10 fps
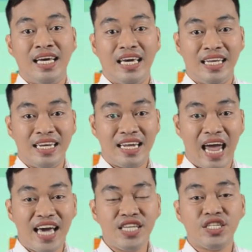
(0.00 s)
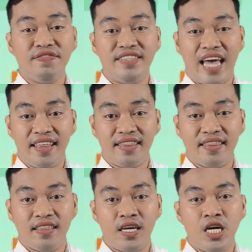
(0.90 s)
In case of death,
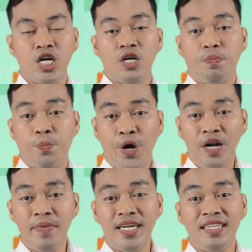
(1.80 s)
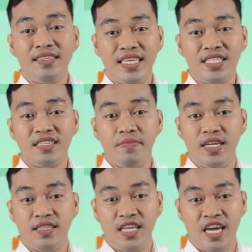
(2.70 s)
permanent
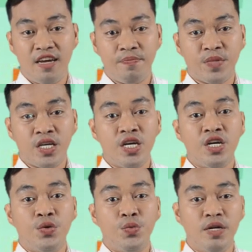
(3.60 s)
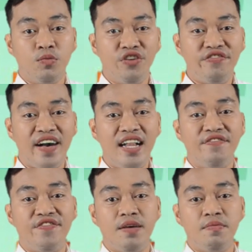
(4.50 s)
disability, removal
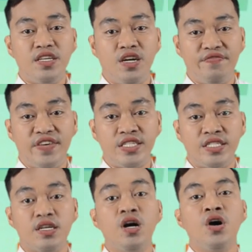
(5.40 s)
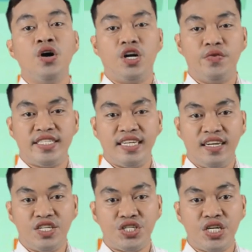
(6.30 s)
from the office, or
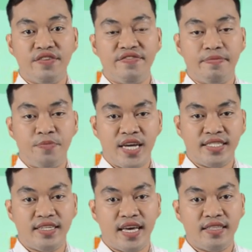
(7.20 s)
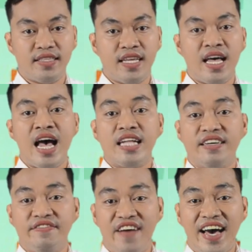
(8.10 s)
resignation of the president, the
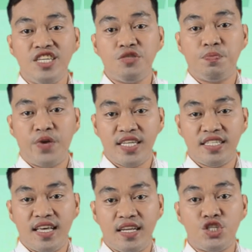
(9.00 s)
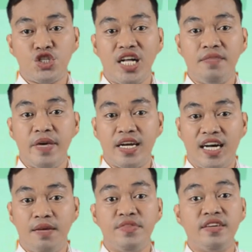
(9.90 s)
vice president shall
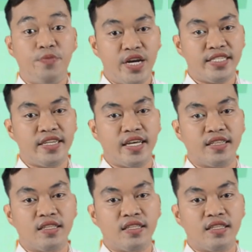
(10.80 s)
become the president.